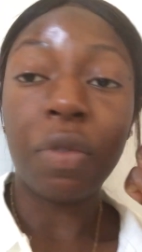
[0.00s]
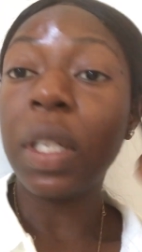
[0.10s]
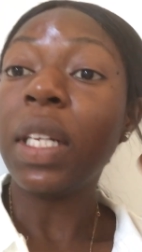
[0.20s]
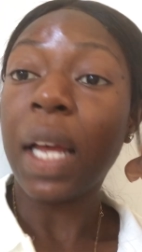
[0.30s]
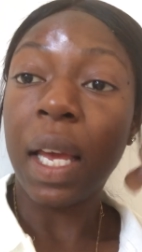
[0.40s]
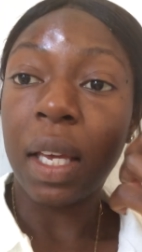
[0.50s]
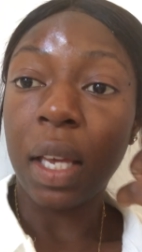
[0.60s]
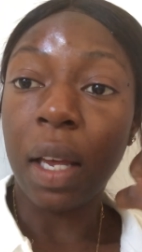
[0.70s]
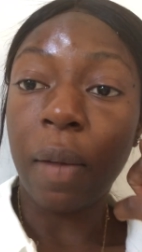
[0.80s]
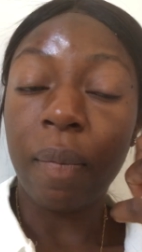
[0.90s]
really
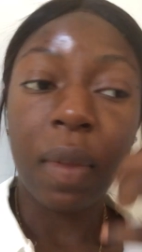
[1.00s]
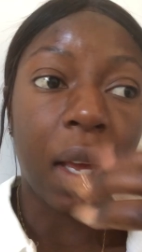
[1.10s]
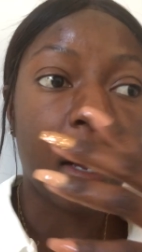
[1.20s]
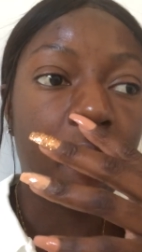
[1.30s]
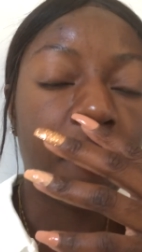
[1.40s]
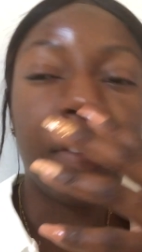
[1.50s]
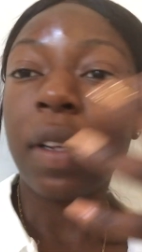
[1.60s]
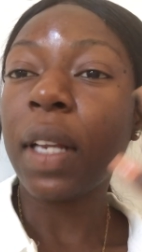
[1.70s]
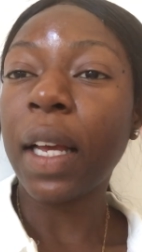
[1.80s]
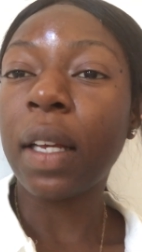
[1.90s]
aching. Like I
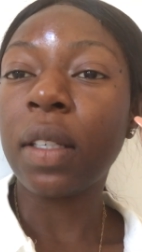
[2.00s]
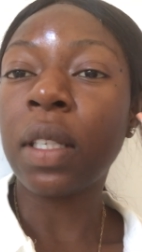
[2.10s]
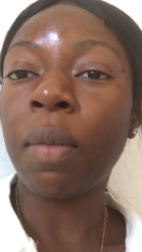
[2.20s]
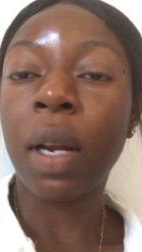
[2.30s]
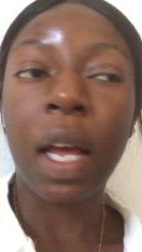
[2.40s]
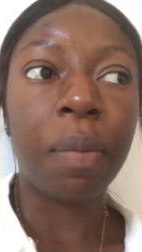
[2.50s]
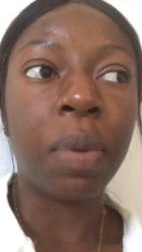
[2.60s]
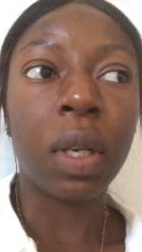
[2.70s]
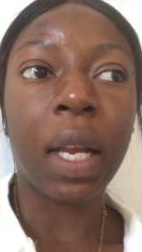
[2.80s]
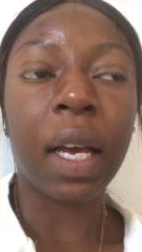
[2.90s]
felt like someone had
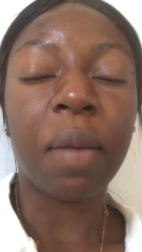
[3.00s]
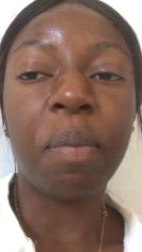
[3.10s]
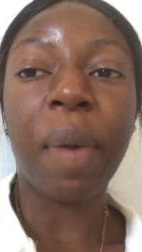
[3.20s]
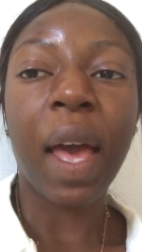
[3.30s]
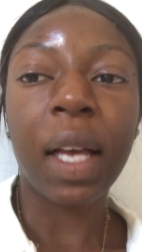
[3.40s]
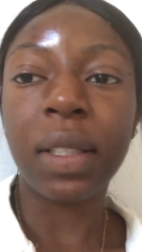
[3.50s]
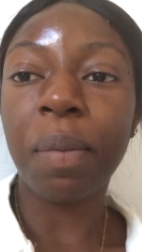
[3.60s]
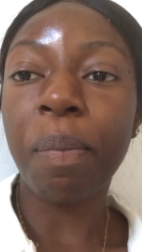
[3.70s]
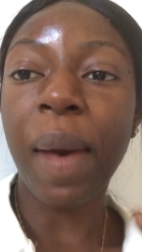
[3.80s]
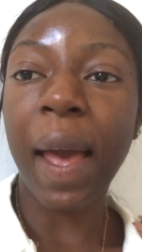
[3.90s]
put like bags
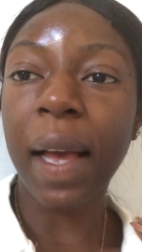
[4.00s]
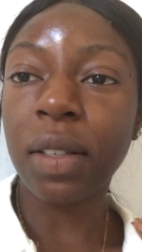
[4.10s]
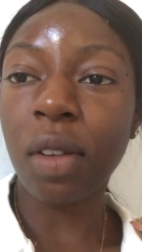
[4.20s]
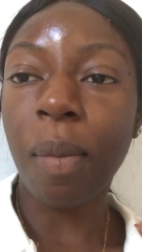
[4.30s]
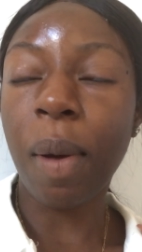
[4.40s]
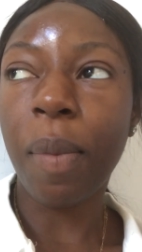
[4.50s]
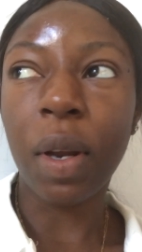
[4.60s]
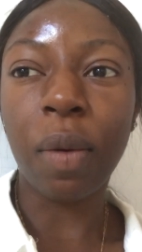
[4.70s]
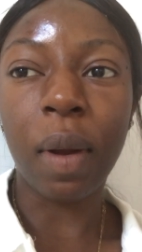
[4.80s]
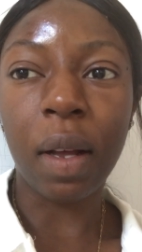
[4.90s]
and bags on my
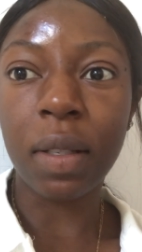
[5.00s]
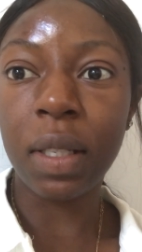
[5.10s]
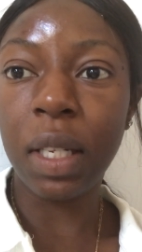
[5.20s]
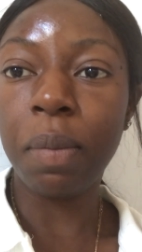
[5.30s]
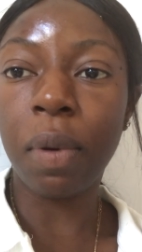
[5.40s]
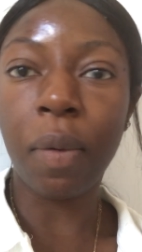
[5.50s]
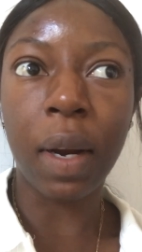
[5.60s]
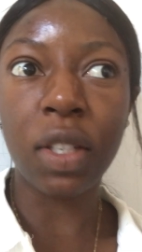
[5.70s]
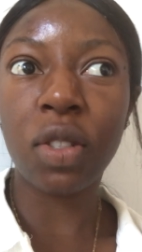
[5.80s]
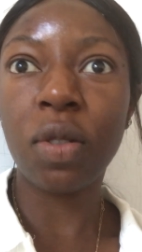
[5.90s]
body when I was sleeping.
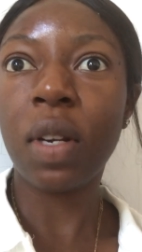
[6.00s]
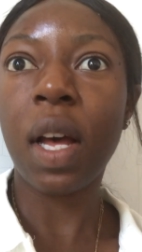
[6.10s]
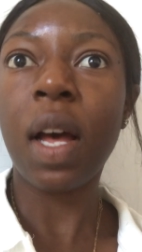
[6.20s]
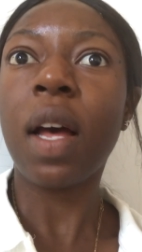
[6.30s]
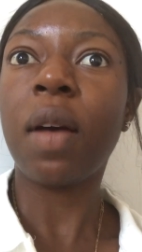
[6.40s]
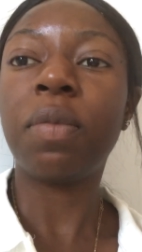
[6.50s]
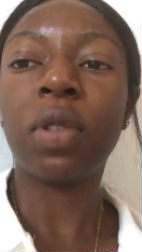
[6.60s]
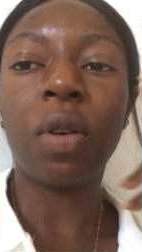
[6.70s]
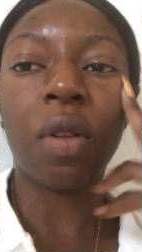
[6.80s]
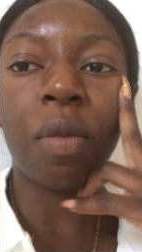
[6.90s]
When I stood up
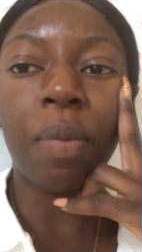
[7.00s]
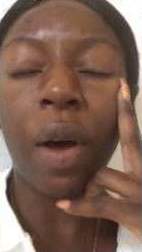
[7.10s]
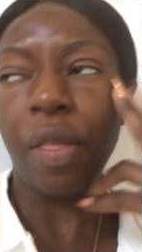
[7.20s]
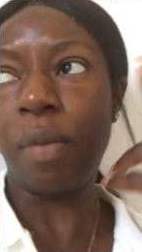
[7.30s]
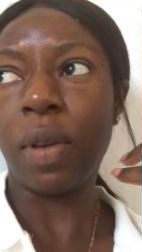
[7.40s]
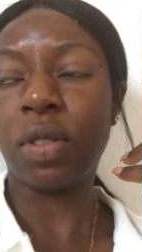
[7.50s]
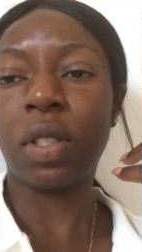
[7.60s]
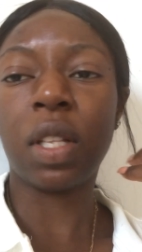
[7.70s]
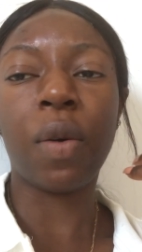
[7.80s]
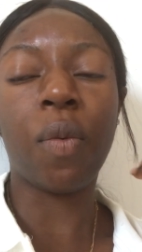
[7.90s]
to go to the bathroom, I was
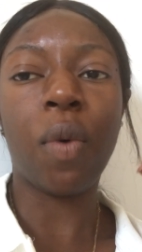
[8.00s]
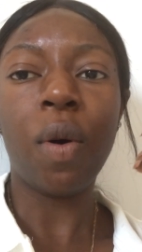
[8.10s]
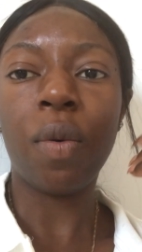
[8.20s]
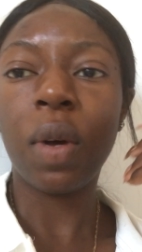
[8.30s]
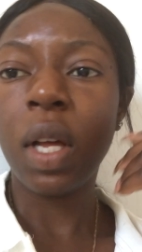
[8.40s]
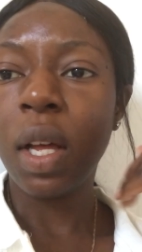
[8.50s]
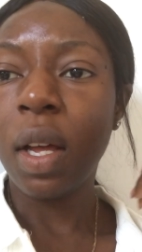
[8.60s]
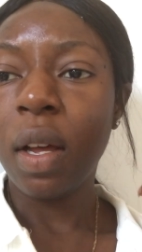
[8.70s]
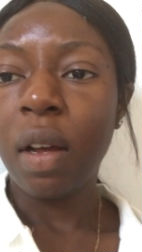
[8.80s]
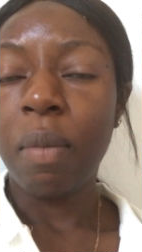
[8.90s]
just like, whoa.
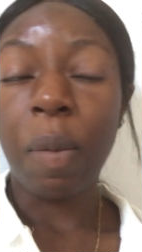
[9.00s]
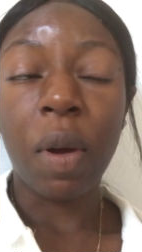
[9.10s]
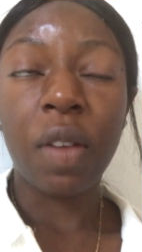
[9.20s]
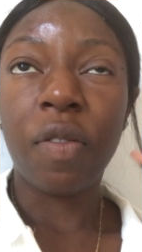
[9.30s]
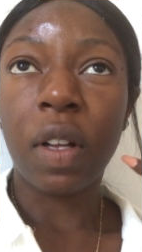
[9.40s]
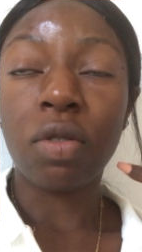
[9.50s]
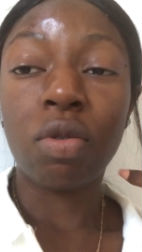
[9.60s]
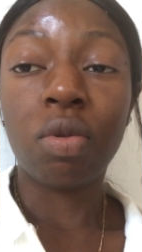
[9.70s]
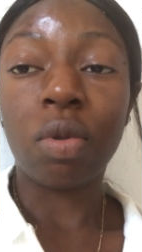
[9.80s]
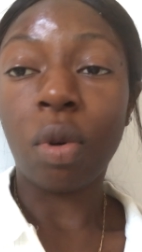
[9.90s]
My body felt
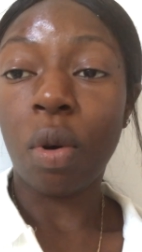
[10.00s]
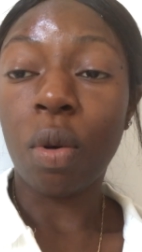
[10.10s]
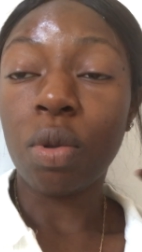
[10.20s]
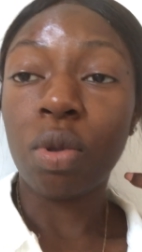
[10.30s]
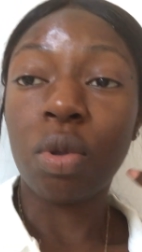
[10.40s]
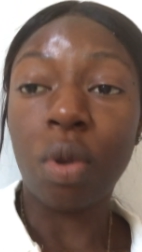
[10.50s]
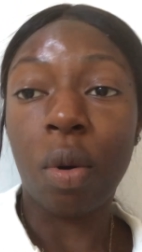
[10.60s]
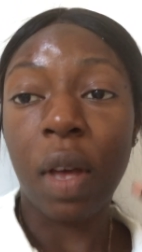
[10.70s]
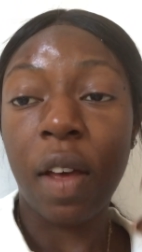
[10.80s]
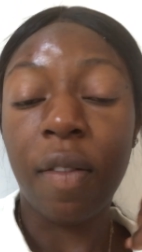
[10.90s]
so
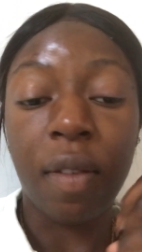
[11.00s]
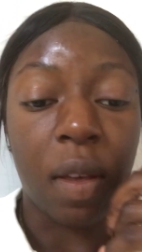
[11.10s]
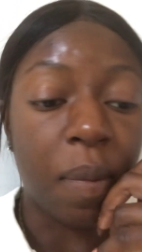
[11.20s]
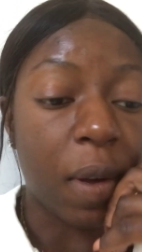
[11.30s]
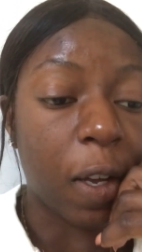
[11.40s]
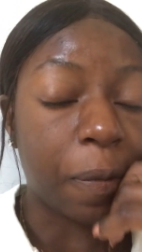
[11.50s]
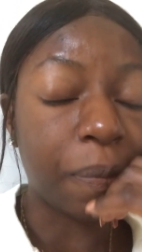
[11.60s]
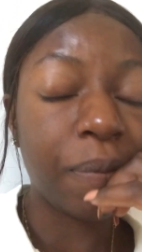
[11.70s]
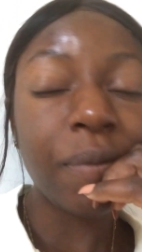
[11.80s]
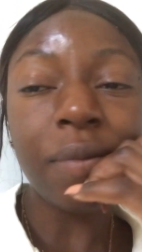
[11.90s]
so heavy, but
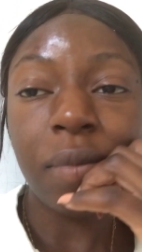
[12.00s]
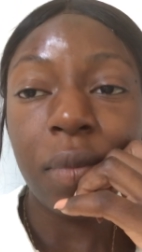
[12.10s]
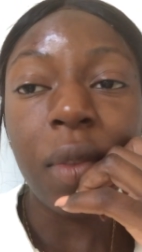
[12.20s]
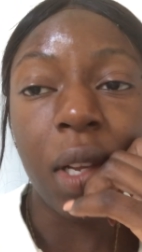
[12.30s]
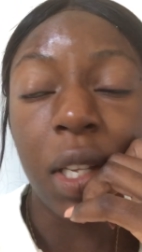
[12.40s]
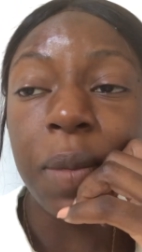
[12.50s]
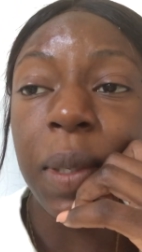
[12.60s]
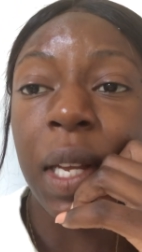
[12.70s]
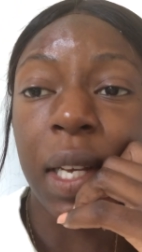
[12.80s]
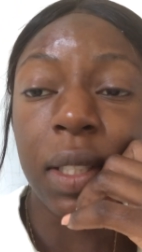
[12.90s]
it's
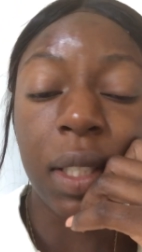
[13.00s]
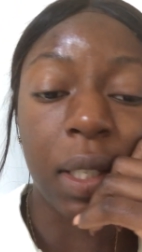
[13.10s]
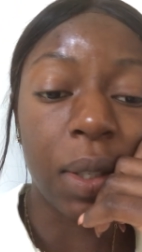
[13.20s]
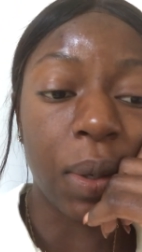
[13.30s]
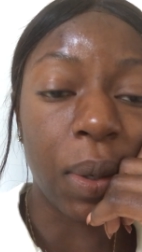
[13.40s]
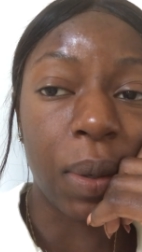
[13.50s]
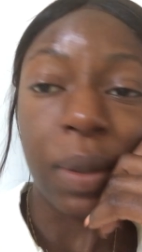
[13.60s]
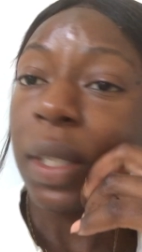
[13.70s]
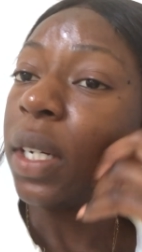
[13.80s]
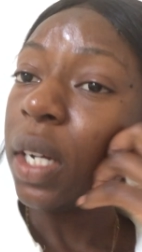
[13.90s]
been hectic, yo.
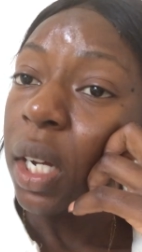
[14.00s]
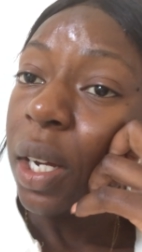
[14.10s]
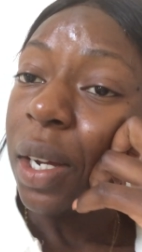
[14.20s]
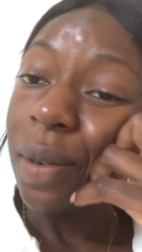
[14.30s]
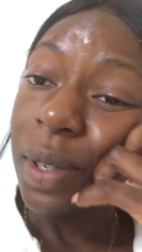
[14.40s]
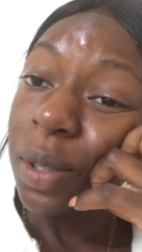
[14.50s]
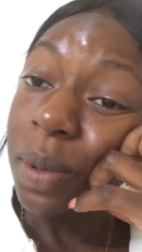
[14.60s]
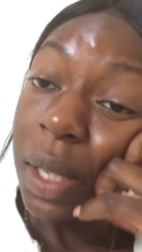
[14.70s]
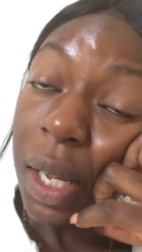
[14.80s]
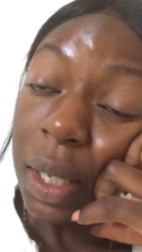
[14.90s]
Wish
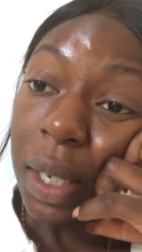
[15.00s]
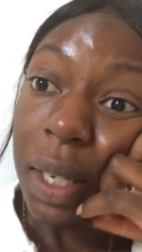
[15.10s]
me luck,